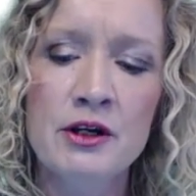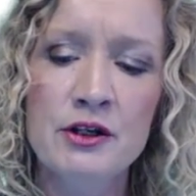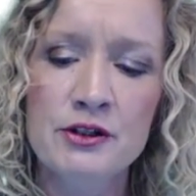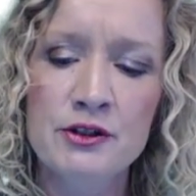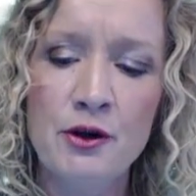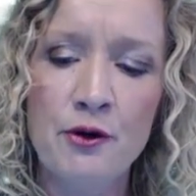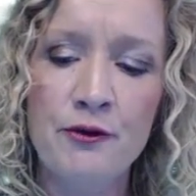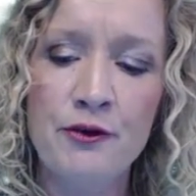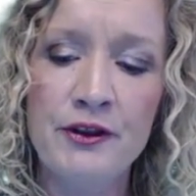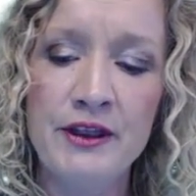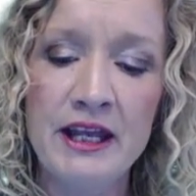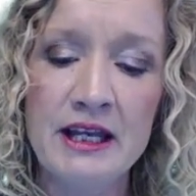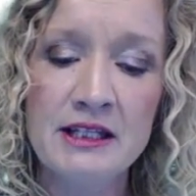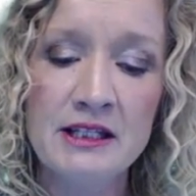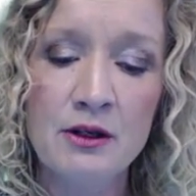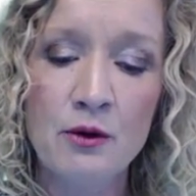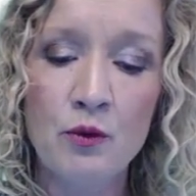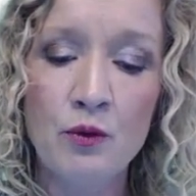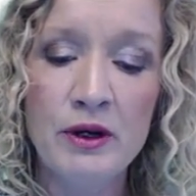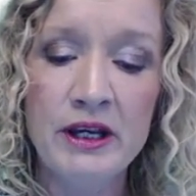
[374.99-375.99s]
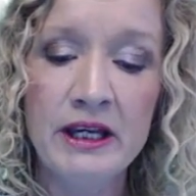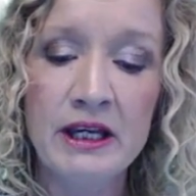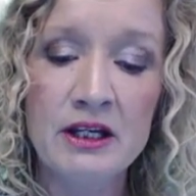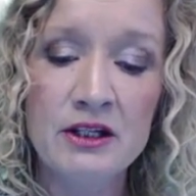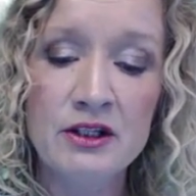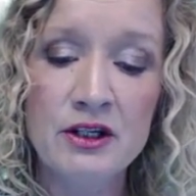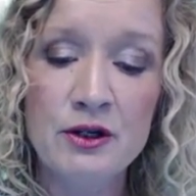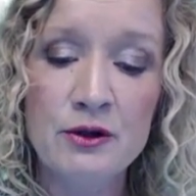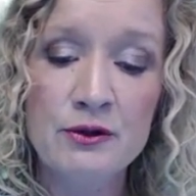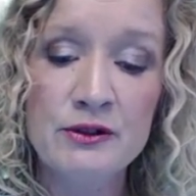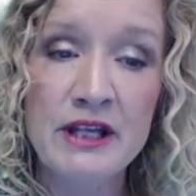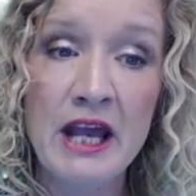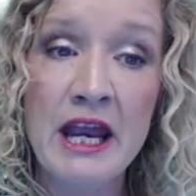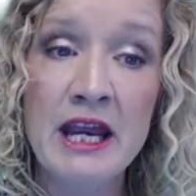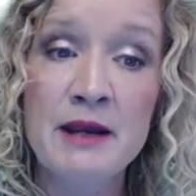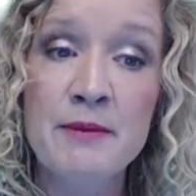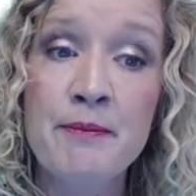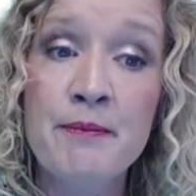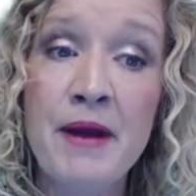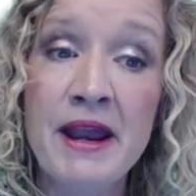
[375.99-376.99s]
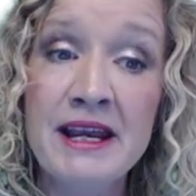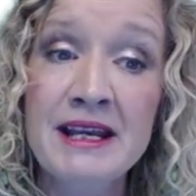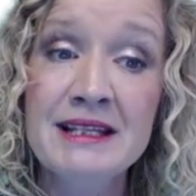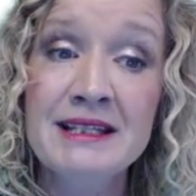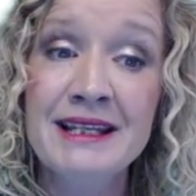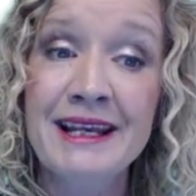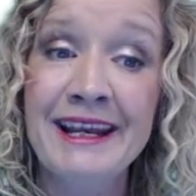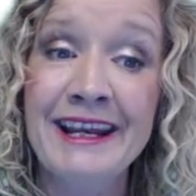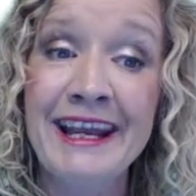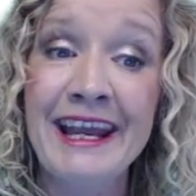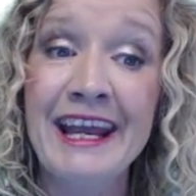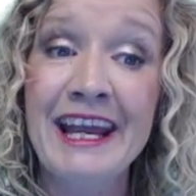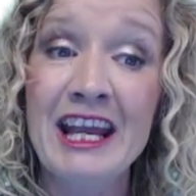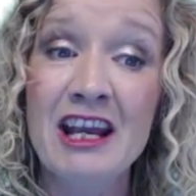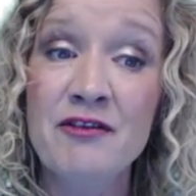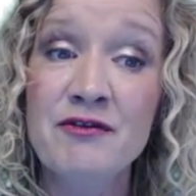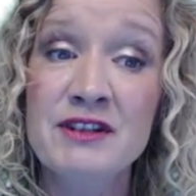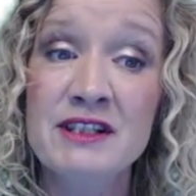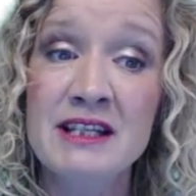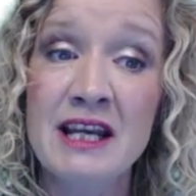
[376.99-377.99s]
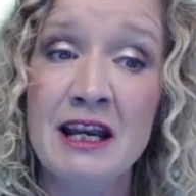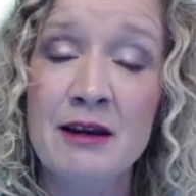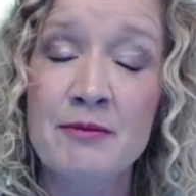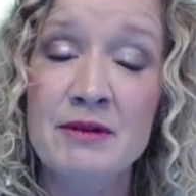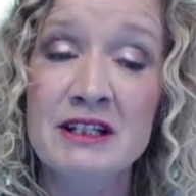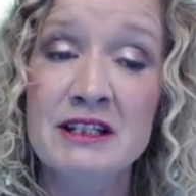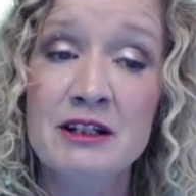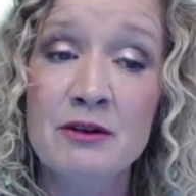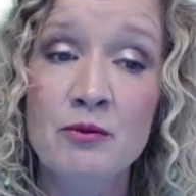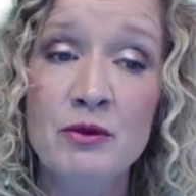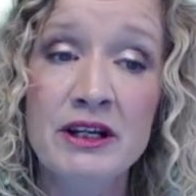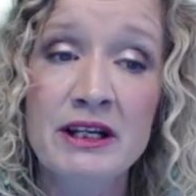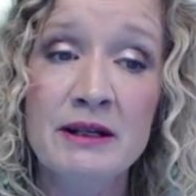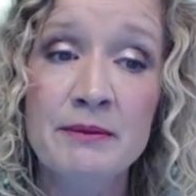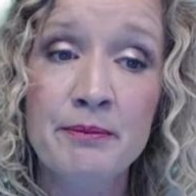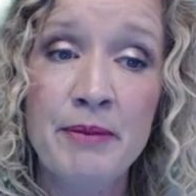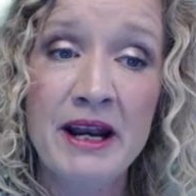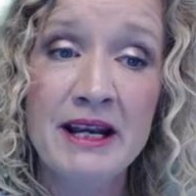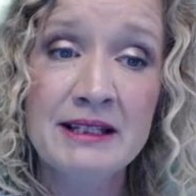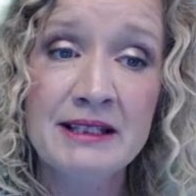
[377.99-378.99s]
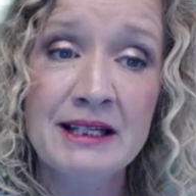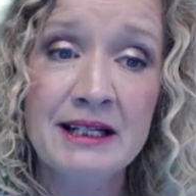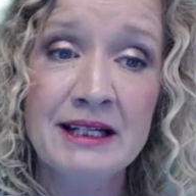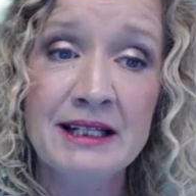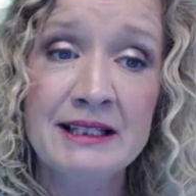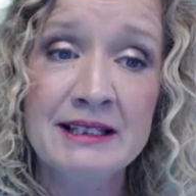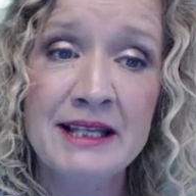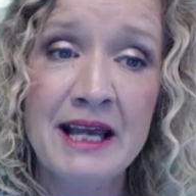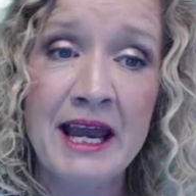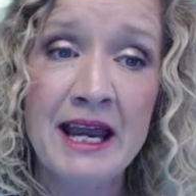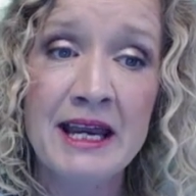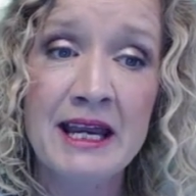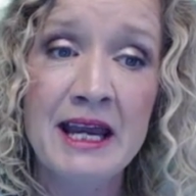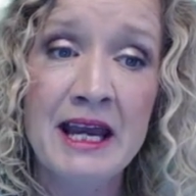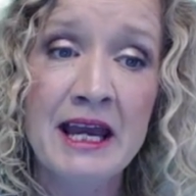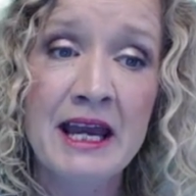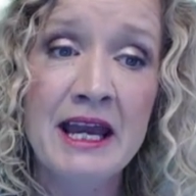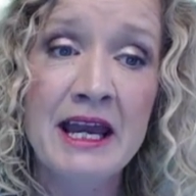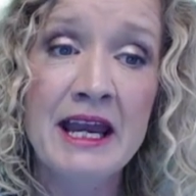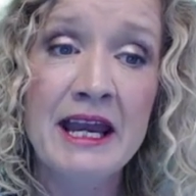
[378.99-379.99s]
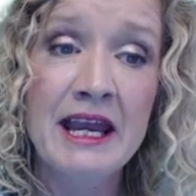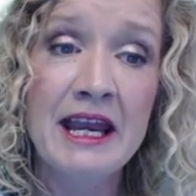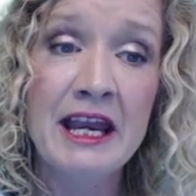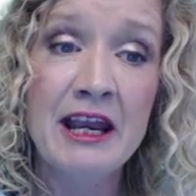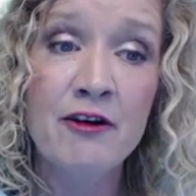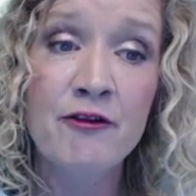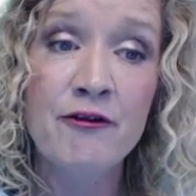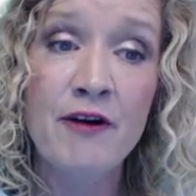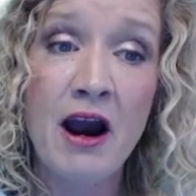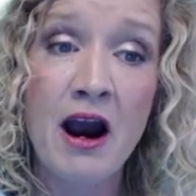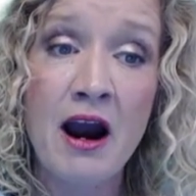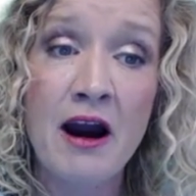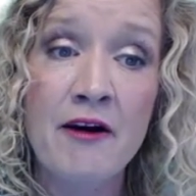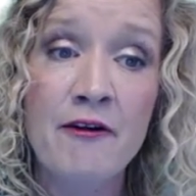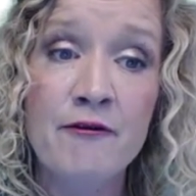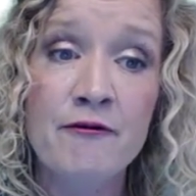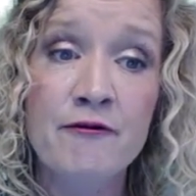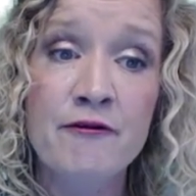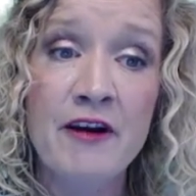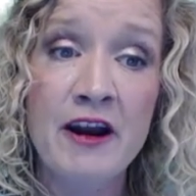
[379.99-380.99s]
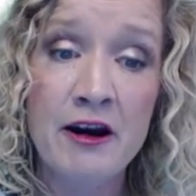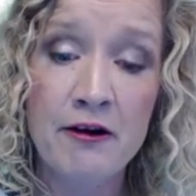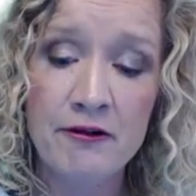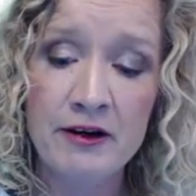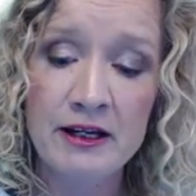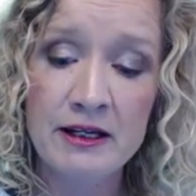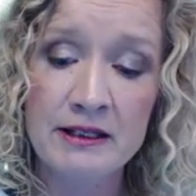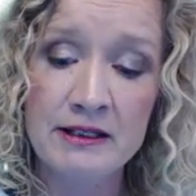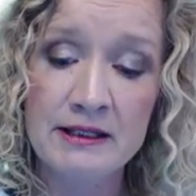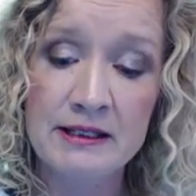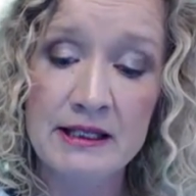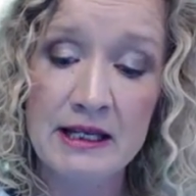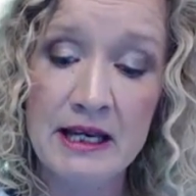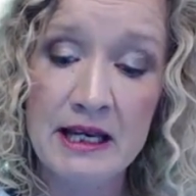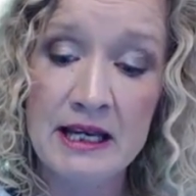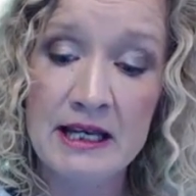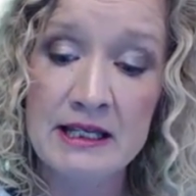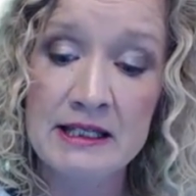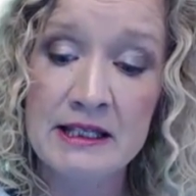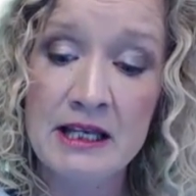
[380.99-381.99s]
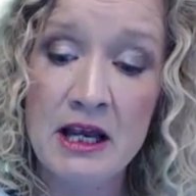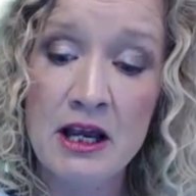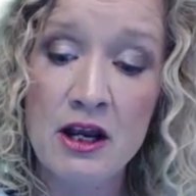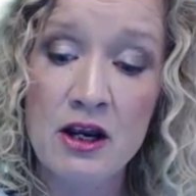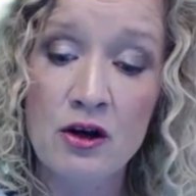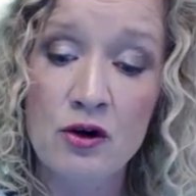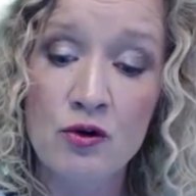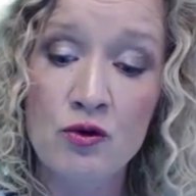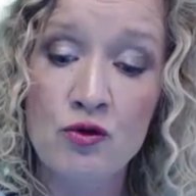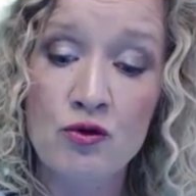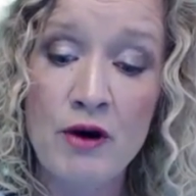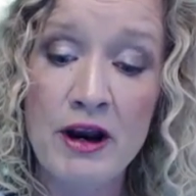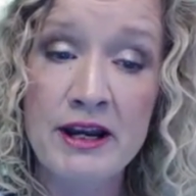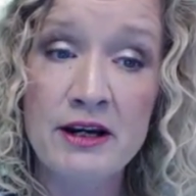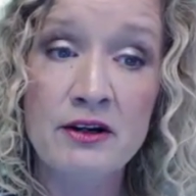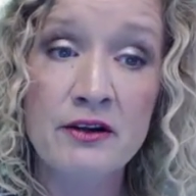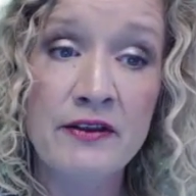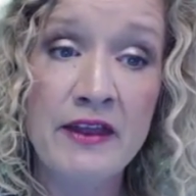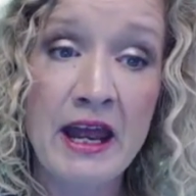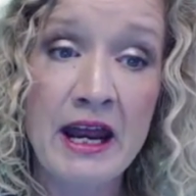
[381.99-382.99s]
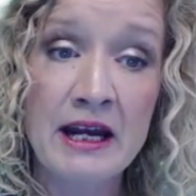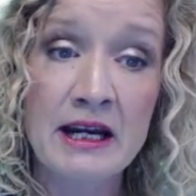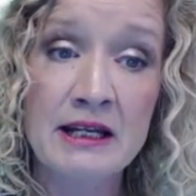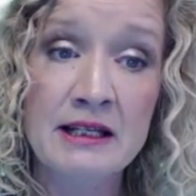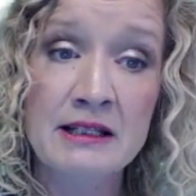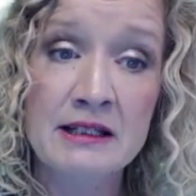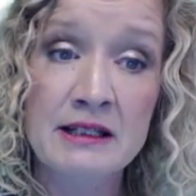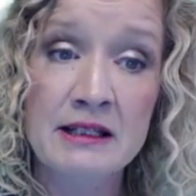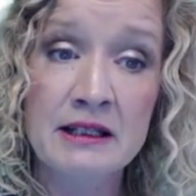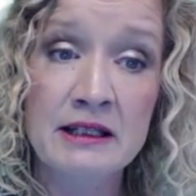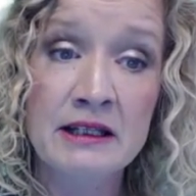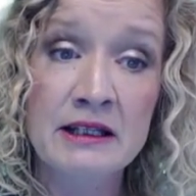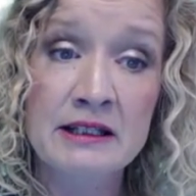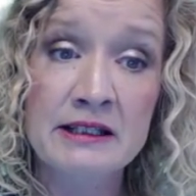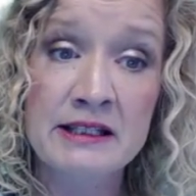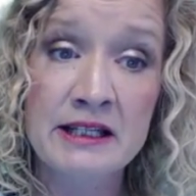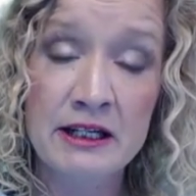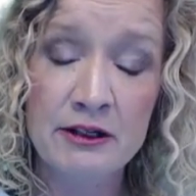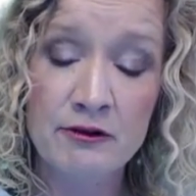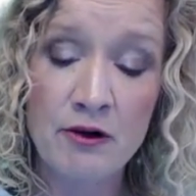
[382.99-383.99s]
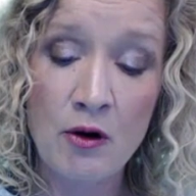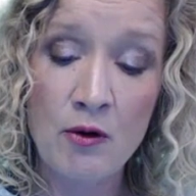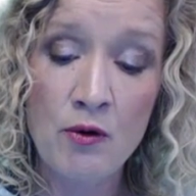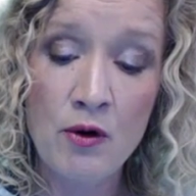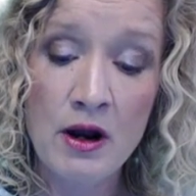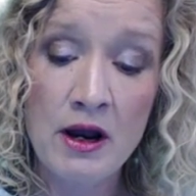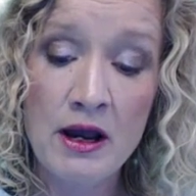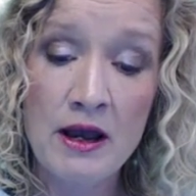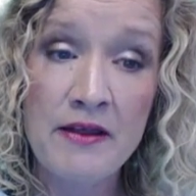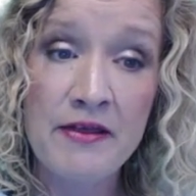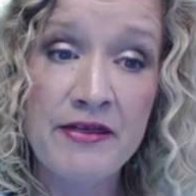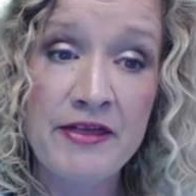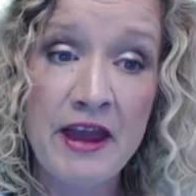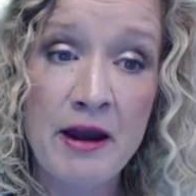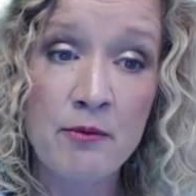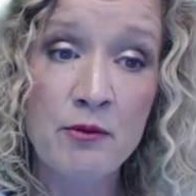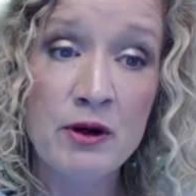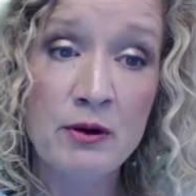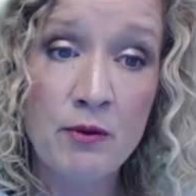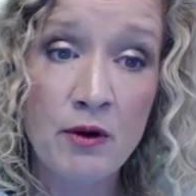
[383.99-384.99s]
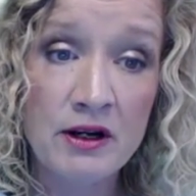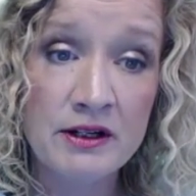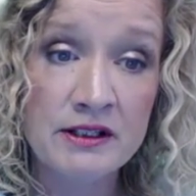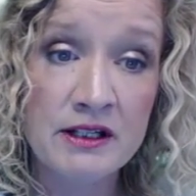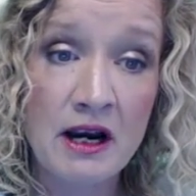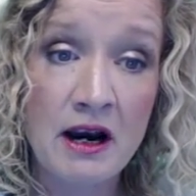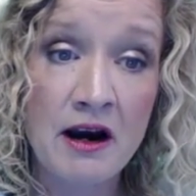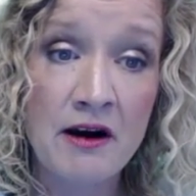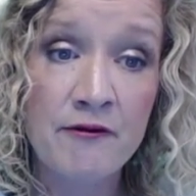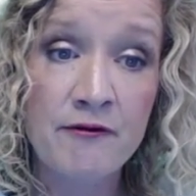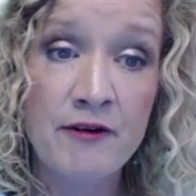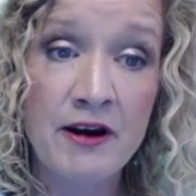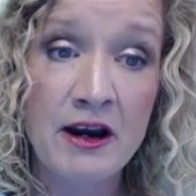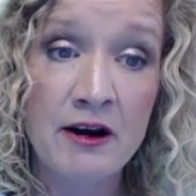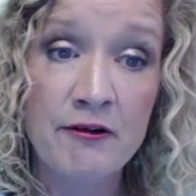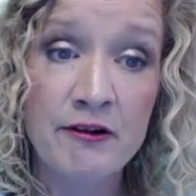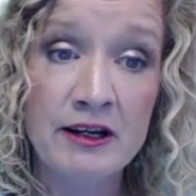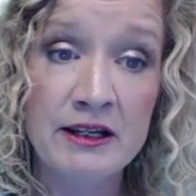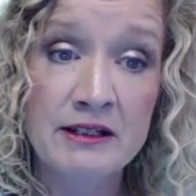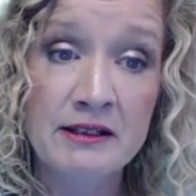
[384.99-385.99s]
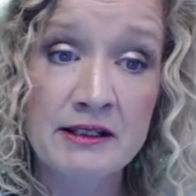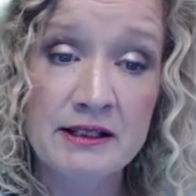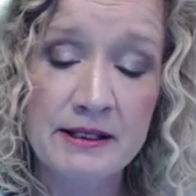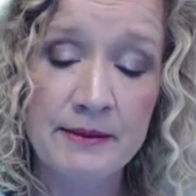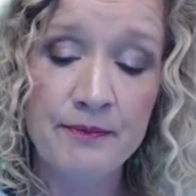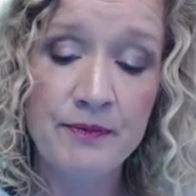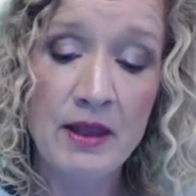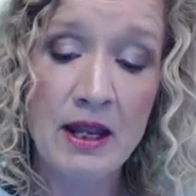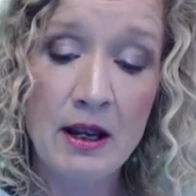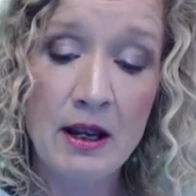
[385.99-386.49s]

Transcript: So for this, we can use a basic if statement and we can basically say if our variance is greater than zero, then we want our variance.